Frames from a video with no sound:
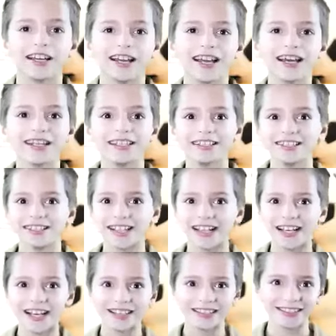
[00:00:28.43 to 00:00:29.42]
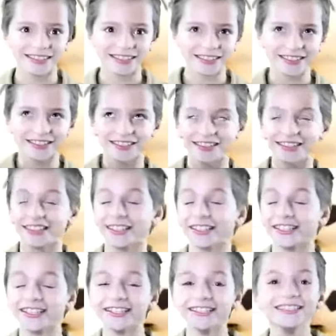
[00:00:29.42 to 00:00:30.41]
And it tastes
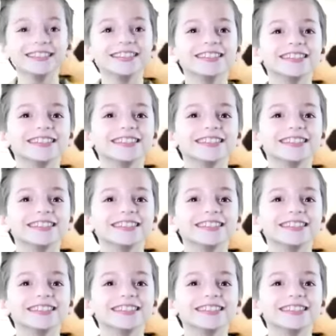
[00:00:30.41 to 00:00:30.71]
good.